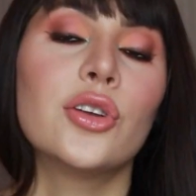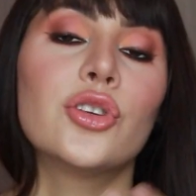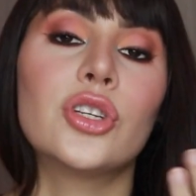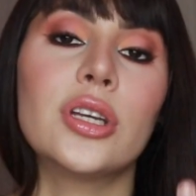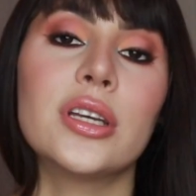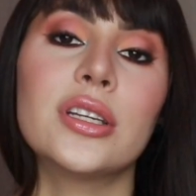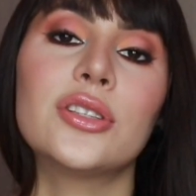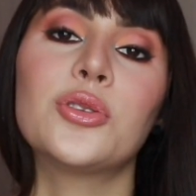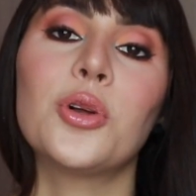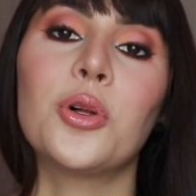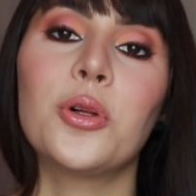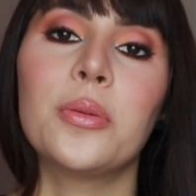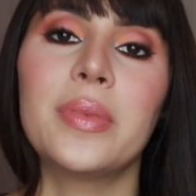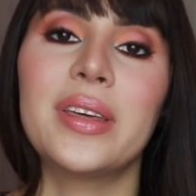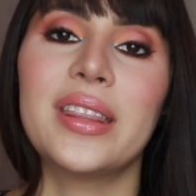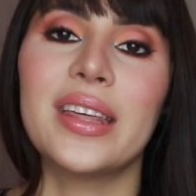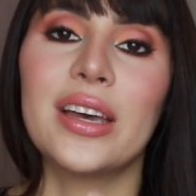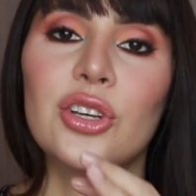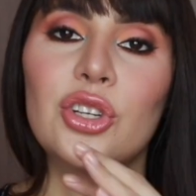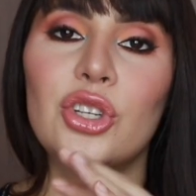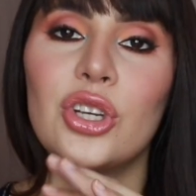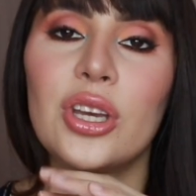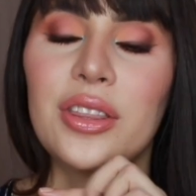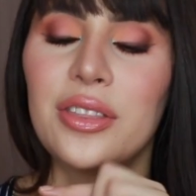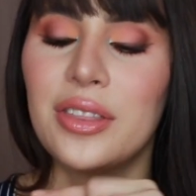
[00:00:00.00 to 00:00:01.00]
She told me
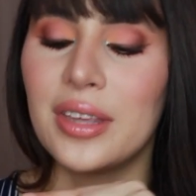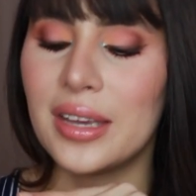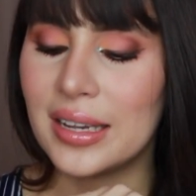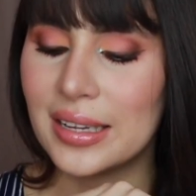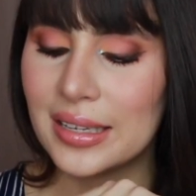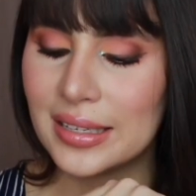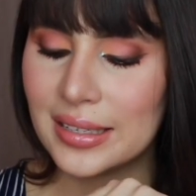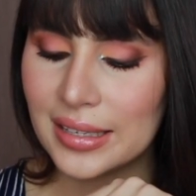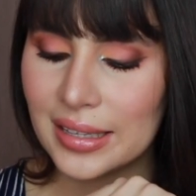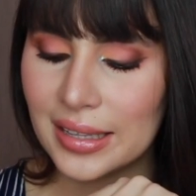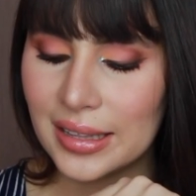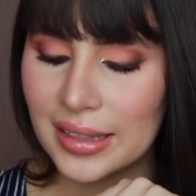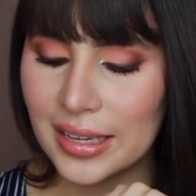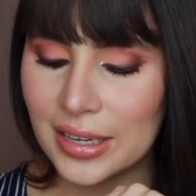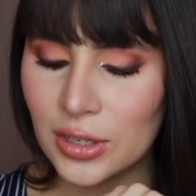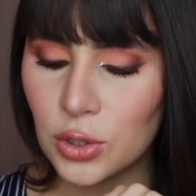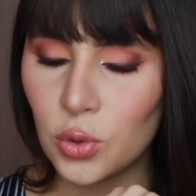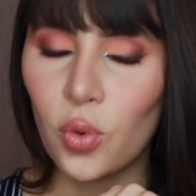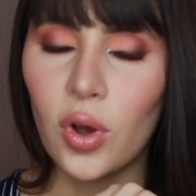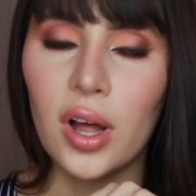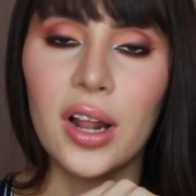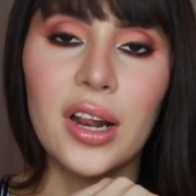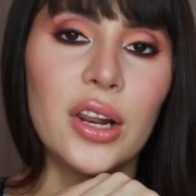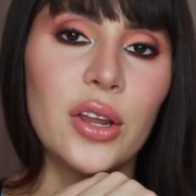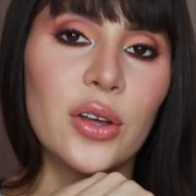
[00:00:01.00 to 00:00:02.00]
that she thinks this
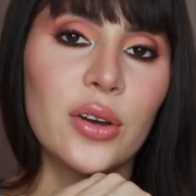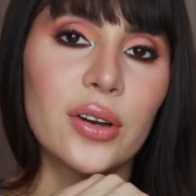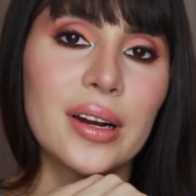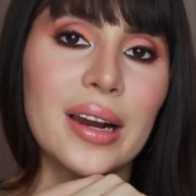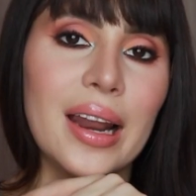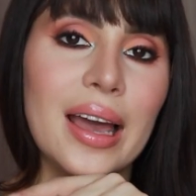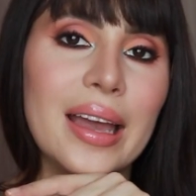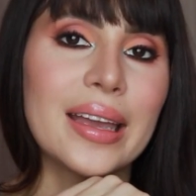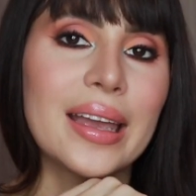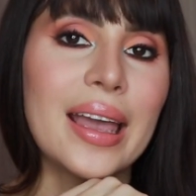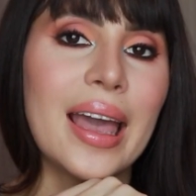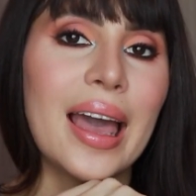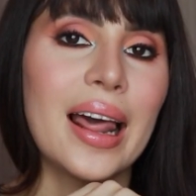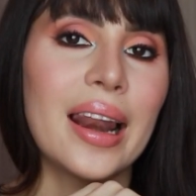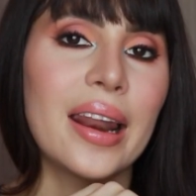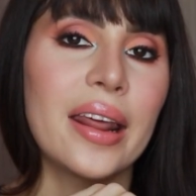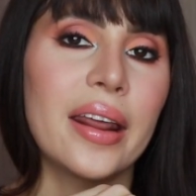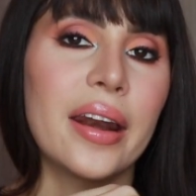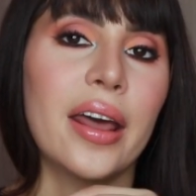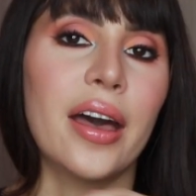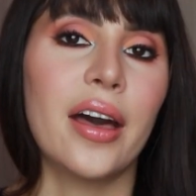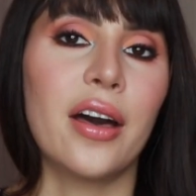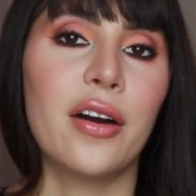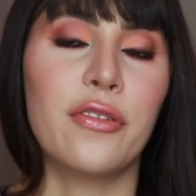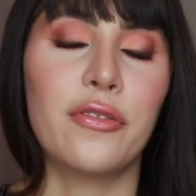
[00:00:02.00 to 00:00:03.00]
one looked like
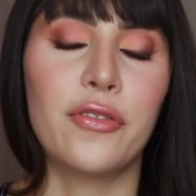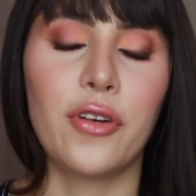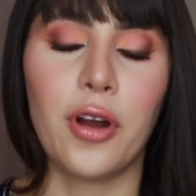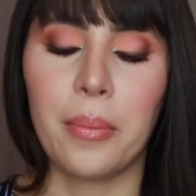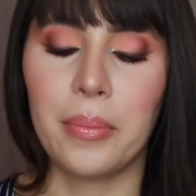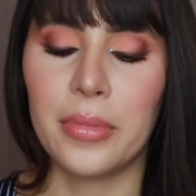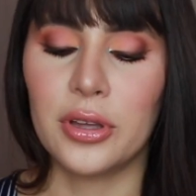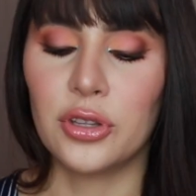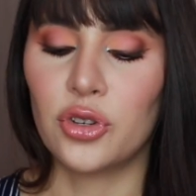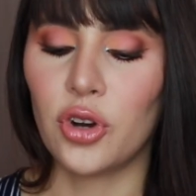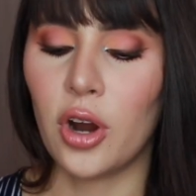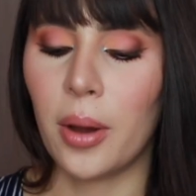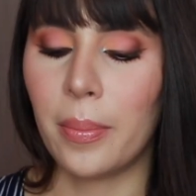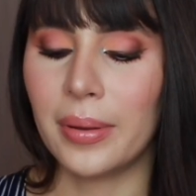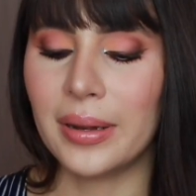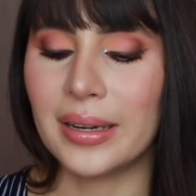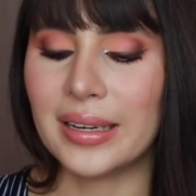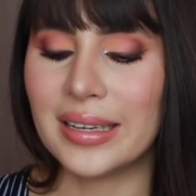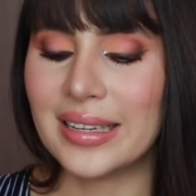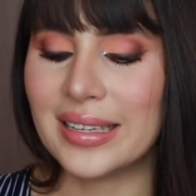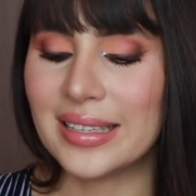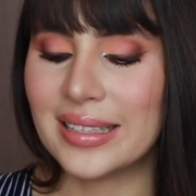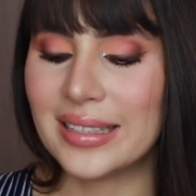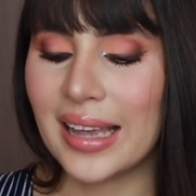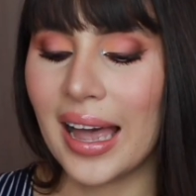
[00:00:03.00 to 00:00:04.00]
Helena from
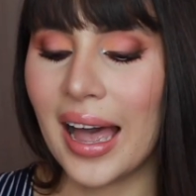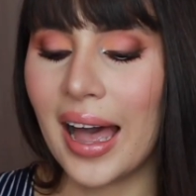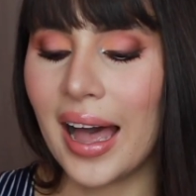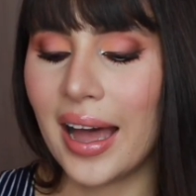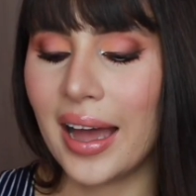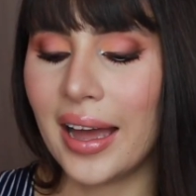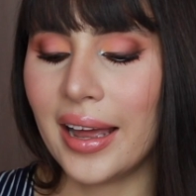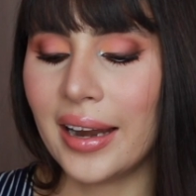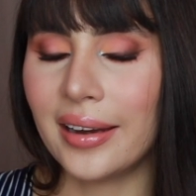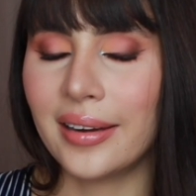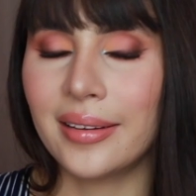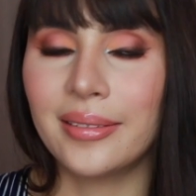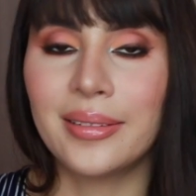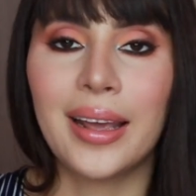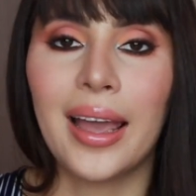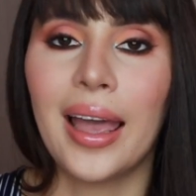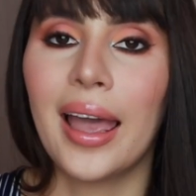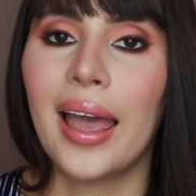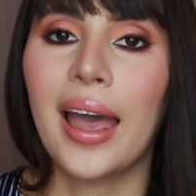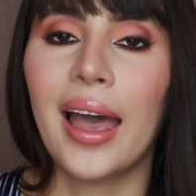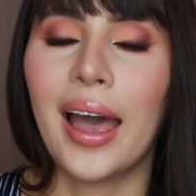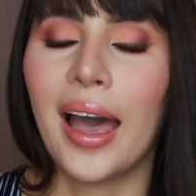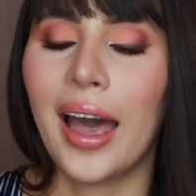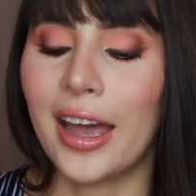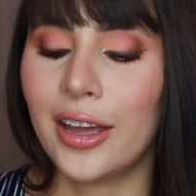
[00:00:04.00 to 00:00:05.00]
Metropolis, and
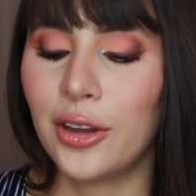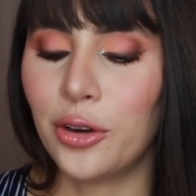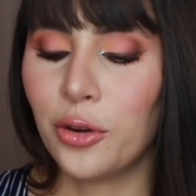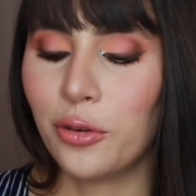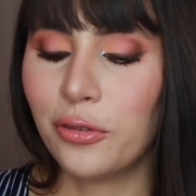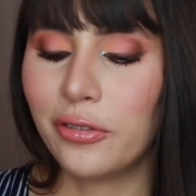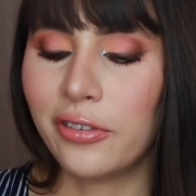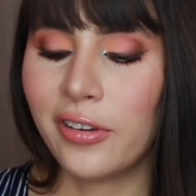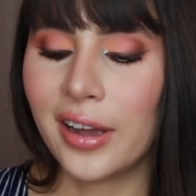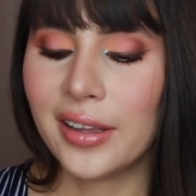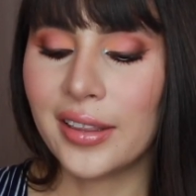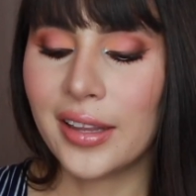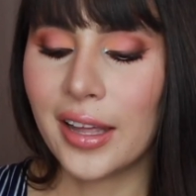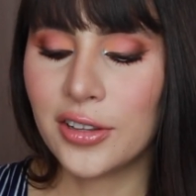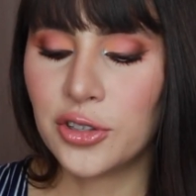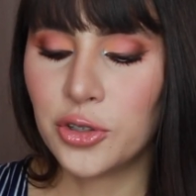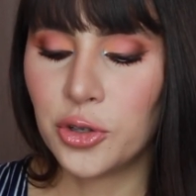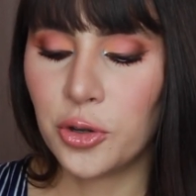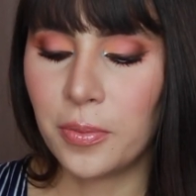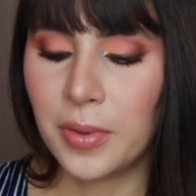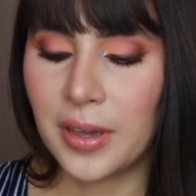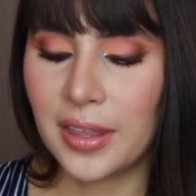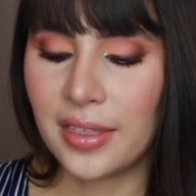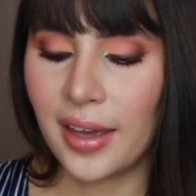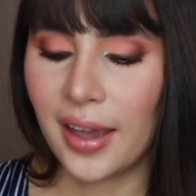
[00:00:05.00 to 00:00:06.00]
I don't find that
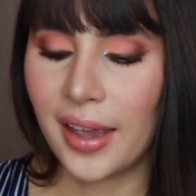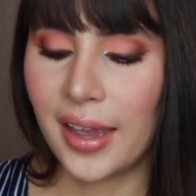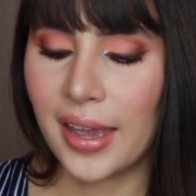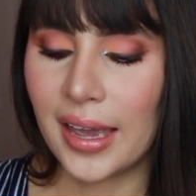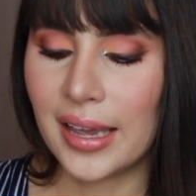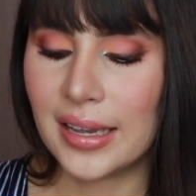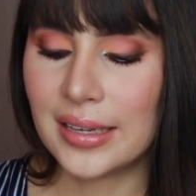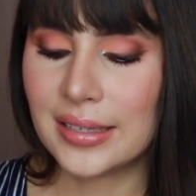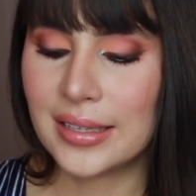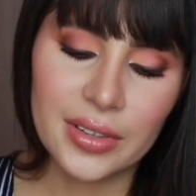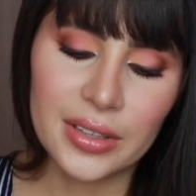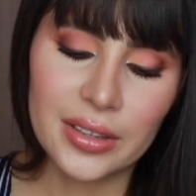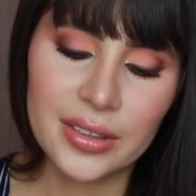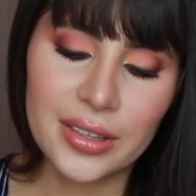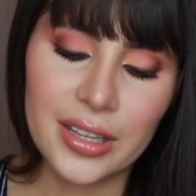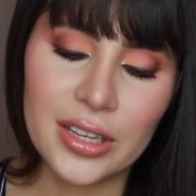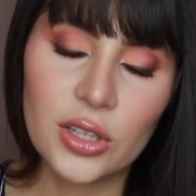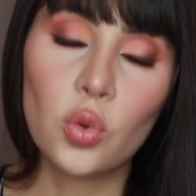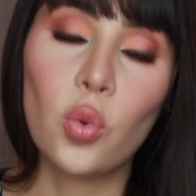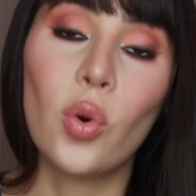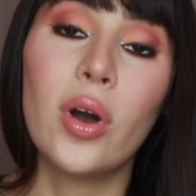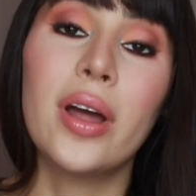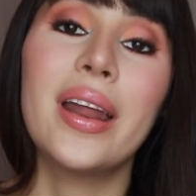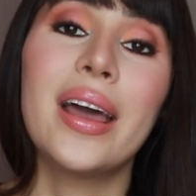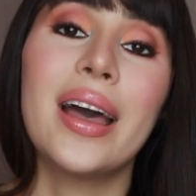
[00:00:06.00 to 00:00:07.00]
to be the case.
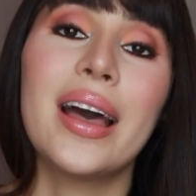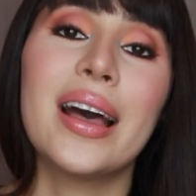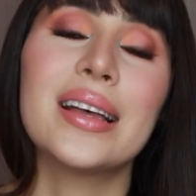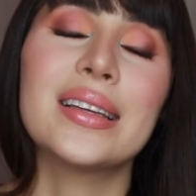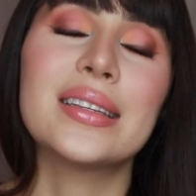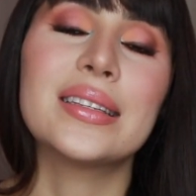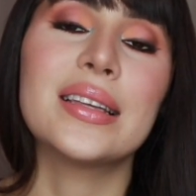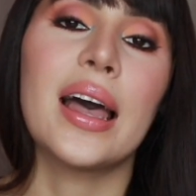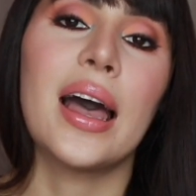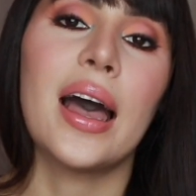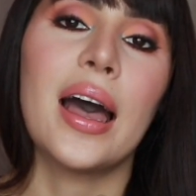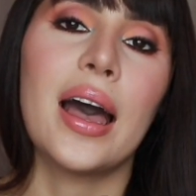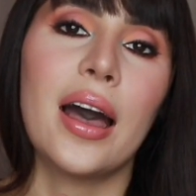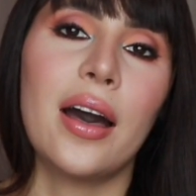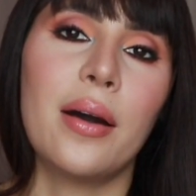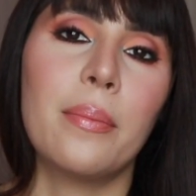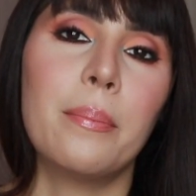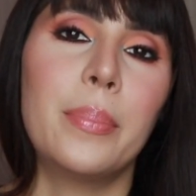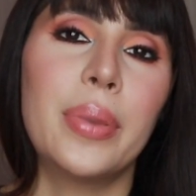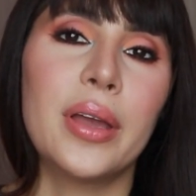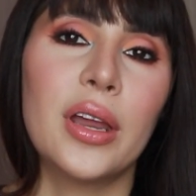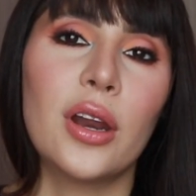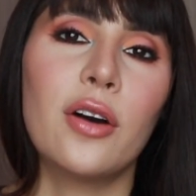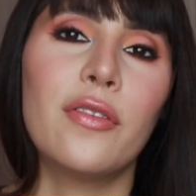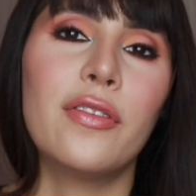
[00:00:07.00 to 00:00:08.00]
This one has a
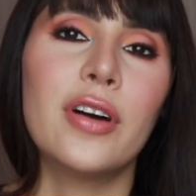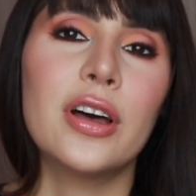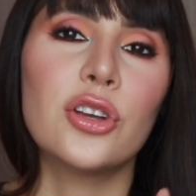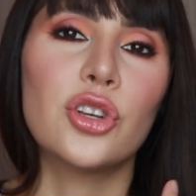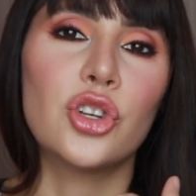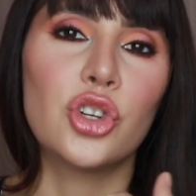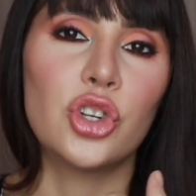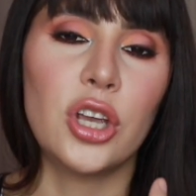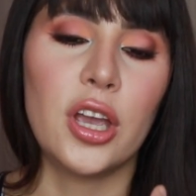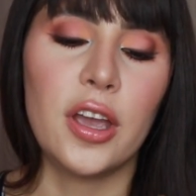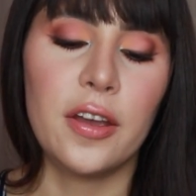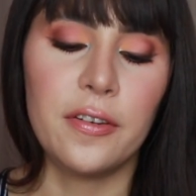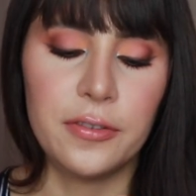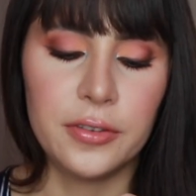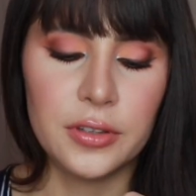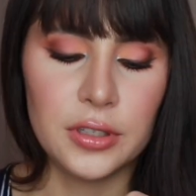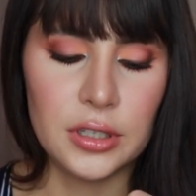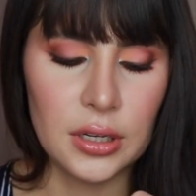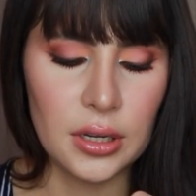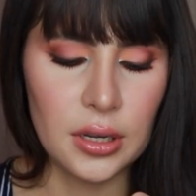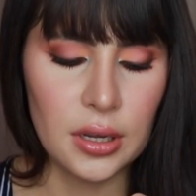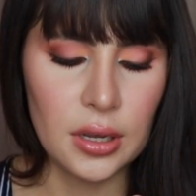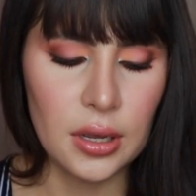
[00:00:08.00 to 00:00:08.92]
bit of a shift